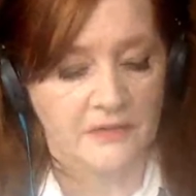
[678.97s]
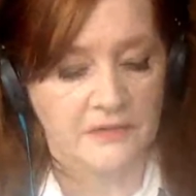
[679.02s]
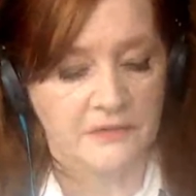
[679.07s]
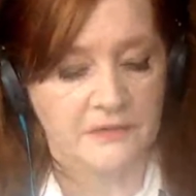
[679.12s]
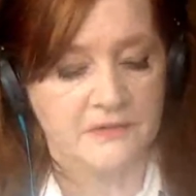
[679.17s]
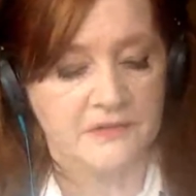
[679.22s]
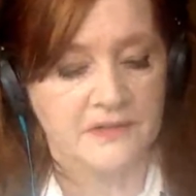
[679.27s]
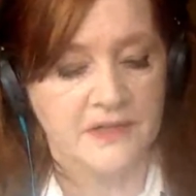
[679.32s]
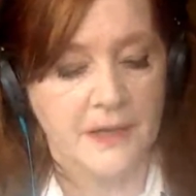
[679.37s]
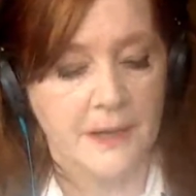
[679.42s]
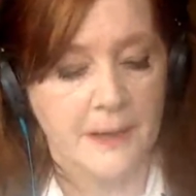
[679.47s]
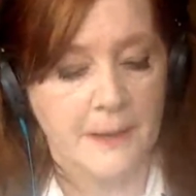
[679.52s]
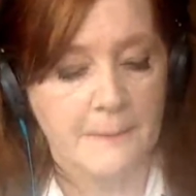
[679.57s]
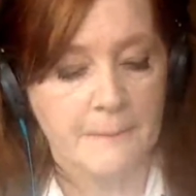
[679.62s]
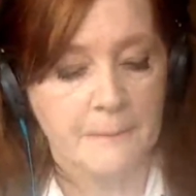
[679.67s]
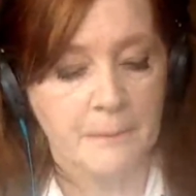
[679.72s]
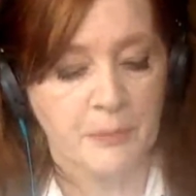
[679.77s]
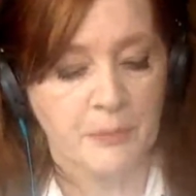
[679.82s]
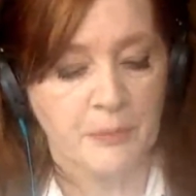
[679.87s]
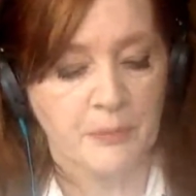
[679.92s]
And
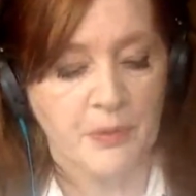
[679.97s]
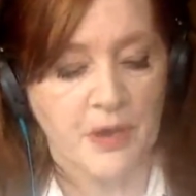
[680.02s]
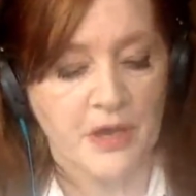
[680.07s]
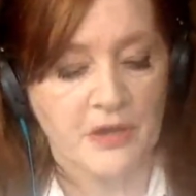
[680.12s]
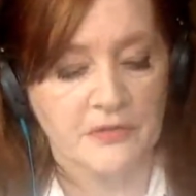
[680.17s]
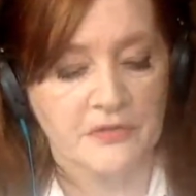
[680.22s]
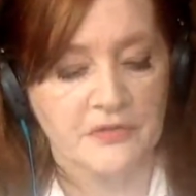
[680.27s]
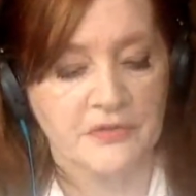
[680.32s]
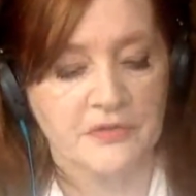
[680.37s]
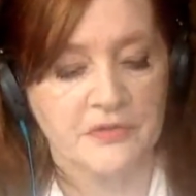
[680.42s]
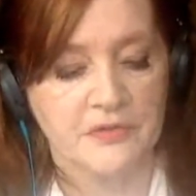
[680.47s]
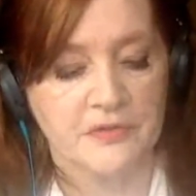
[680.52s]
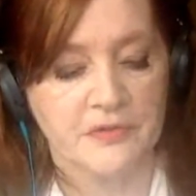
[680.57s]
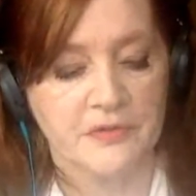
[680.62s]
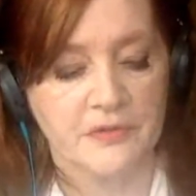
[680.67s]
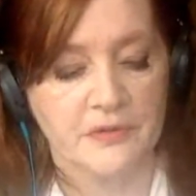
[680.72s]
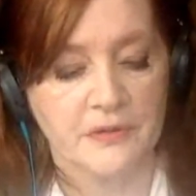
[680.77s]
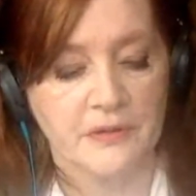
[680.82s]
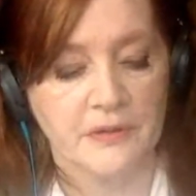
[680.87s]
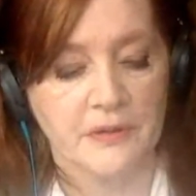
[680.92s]
but
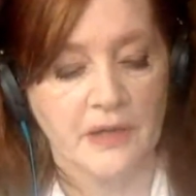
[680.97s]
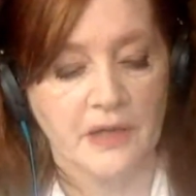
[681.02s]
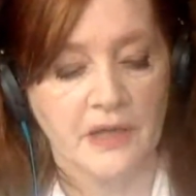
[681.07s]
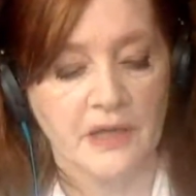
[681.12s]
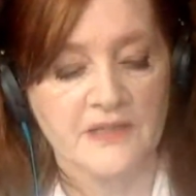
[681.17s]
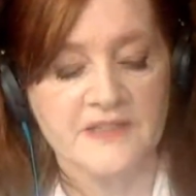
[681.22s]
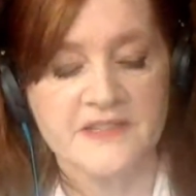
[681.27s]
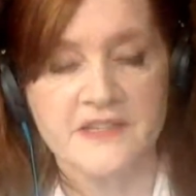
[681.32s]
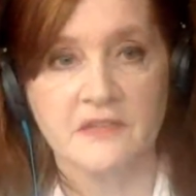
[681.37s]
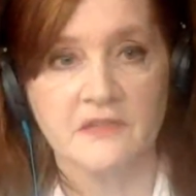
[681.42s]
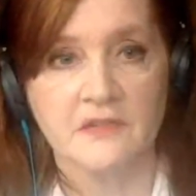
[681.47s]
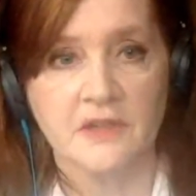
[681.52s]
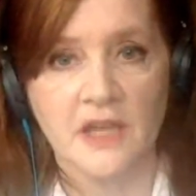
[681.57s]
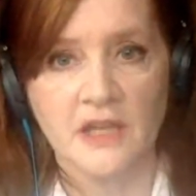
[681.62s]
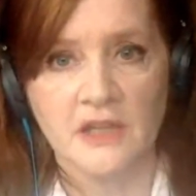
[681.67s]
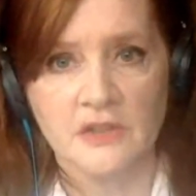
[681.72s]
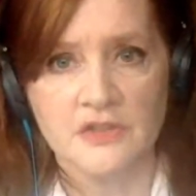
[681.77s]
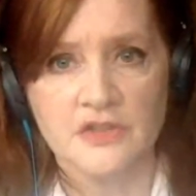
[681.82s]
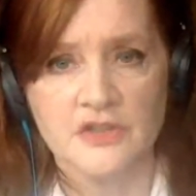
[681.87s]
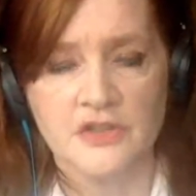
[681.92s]
it's a
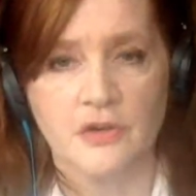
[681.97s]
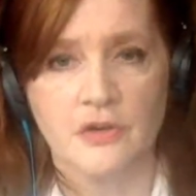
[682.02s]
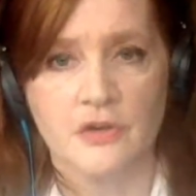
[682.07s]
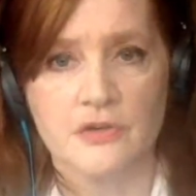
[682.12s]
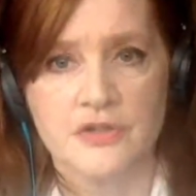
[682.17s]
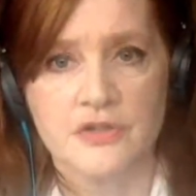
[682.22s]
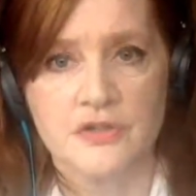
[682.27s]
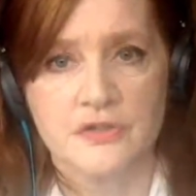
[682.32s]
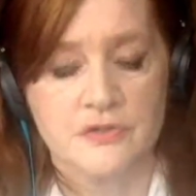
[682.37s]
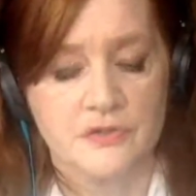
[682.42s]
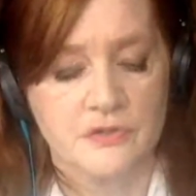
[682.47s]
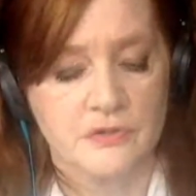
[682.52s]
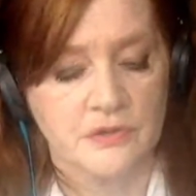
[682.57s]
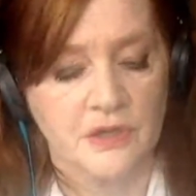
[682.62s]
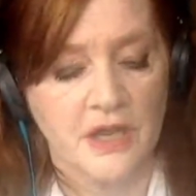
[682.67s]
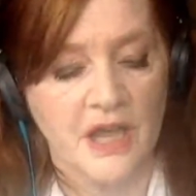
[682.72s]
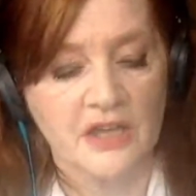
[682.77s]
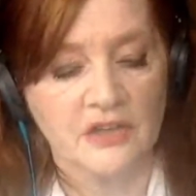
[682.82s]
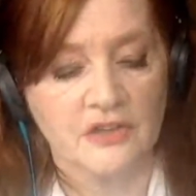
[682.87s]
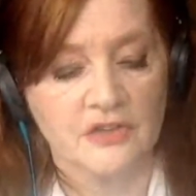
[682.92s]

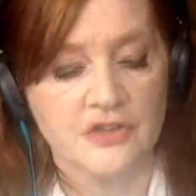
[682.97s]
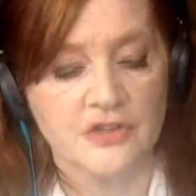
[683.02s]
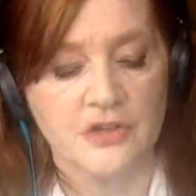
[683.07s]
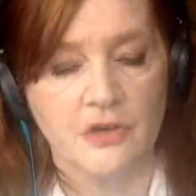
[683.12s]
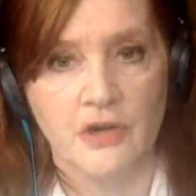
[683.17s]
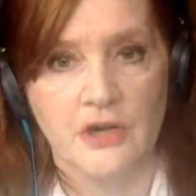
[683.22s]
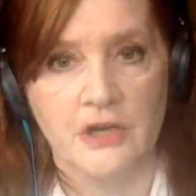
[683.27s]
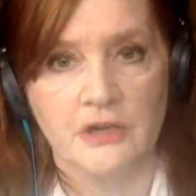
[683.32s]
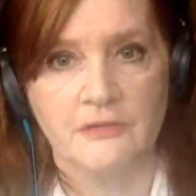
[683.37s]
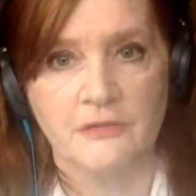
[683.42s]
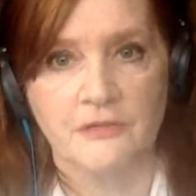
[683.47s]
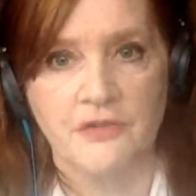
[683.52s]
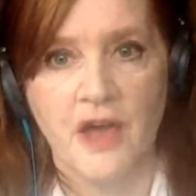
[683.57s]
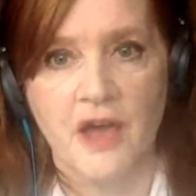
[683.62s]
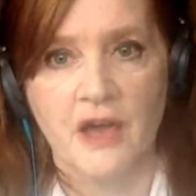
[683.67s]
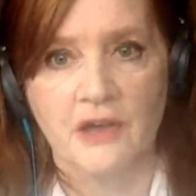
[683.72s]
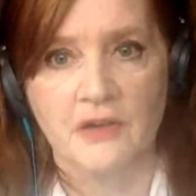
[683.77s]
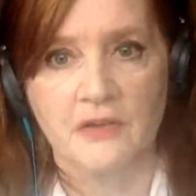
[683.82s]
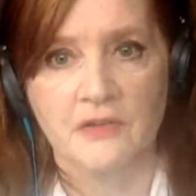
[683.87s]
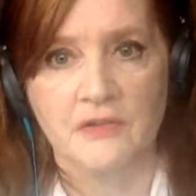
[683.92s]
dangerous nature, in
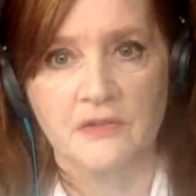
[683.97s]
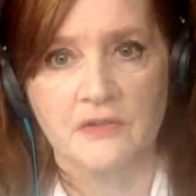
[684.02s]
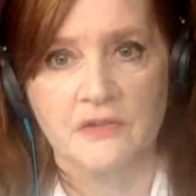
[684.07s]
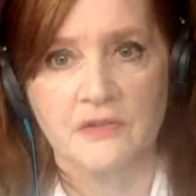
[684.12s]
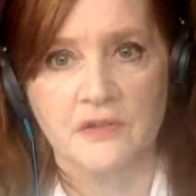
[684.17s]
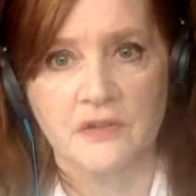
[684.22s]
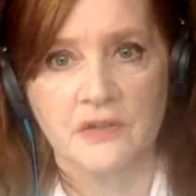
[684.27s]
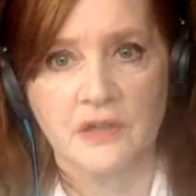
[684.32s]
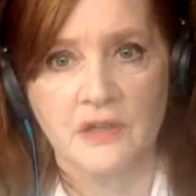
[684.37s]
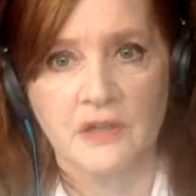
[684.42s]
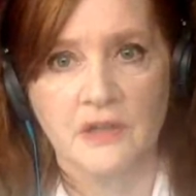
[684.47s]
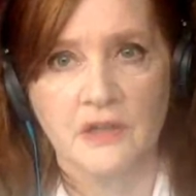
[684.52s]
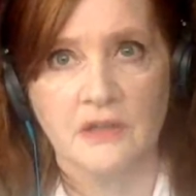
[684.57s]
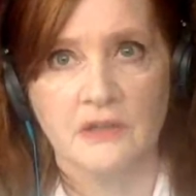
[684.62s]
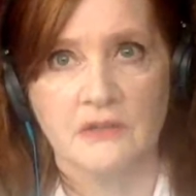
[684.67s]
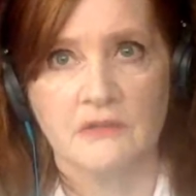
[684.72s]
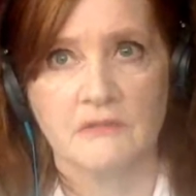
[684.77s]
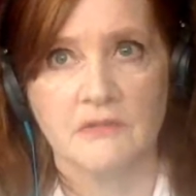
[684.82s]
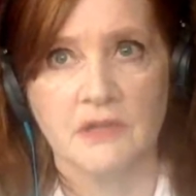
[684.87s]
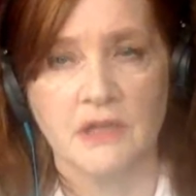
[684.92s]
fact.
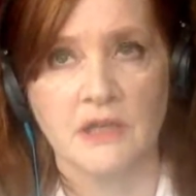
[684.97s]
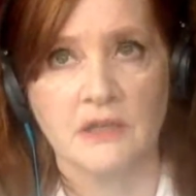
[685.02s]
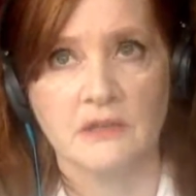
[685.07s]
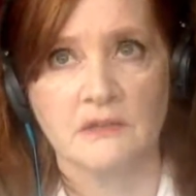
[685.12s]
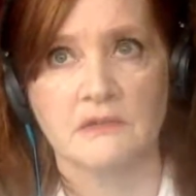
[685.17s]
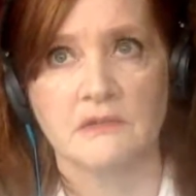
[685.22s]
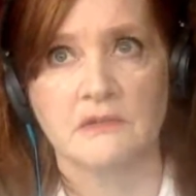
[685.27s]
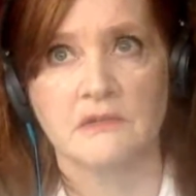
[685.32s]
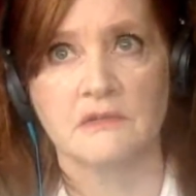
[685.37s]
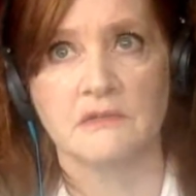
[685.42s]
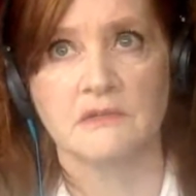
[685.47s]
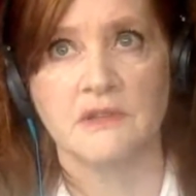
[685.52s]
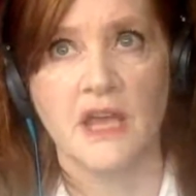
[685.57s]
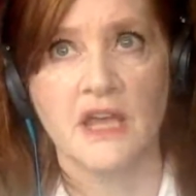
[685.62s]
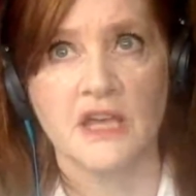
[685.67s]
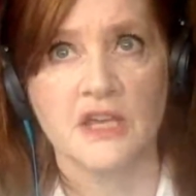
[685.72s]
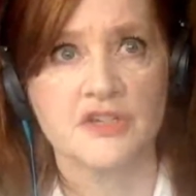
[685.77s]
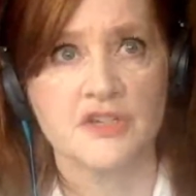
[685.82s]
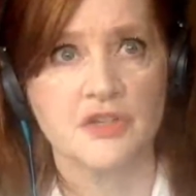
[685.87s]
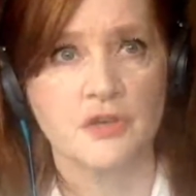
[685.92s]
It
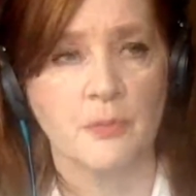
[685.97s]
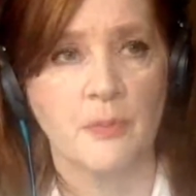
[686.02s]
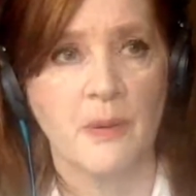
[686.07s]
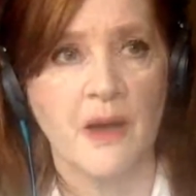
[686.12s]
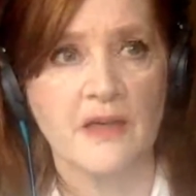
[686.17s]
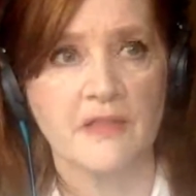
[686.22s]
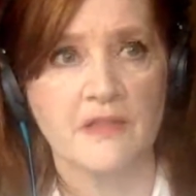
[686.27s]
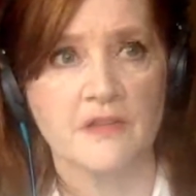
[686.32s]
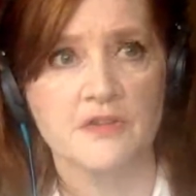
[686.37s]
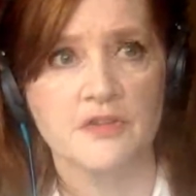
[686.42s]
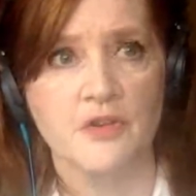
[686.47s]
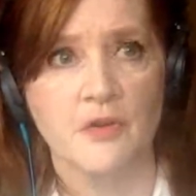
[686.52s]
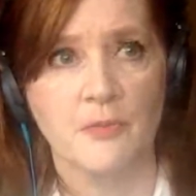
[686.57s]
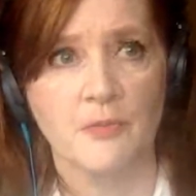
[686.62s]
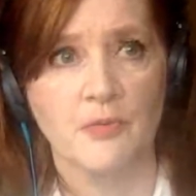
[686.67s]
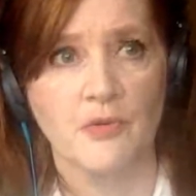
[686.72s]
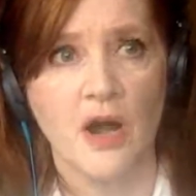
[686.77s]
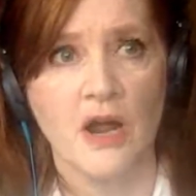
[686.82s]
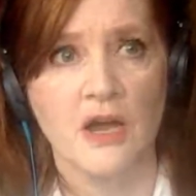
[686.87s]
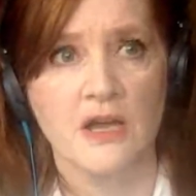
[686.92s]
takes you by the
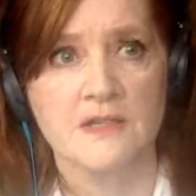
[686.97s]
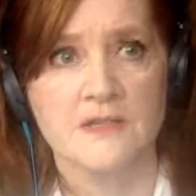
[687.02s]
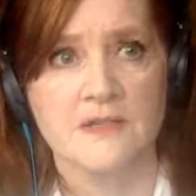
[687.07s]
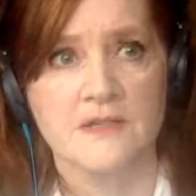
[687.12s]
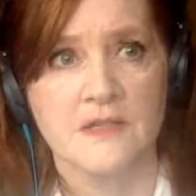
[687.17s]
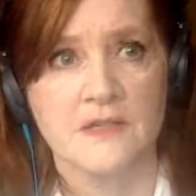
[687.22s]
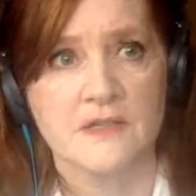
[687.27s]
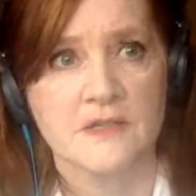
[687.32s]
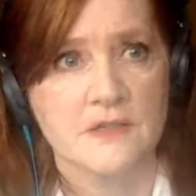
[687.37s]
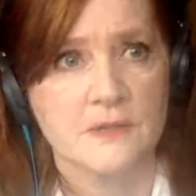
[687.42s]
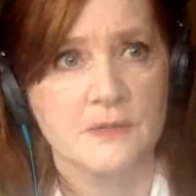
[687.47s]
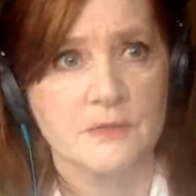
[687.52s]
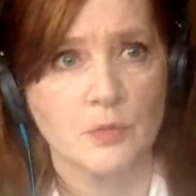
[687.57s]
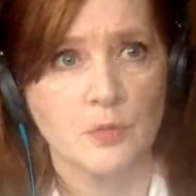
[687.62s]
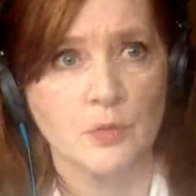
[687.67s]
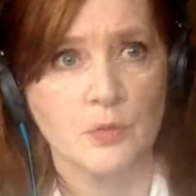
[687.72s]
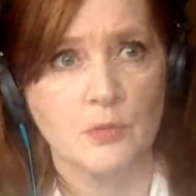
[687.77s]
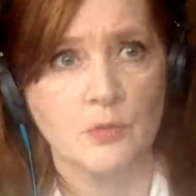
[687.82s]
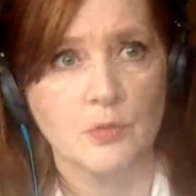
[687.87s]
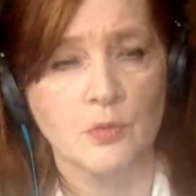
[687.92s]

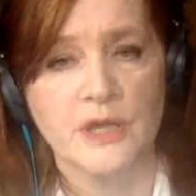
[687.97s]
surprises.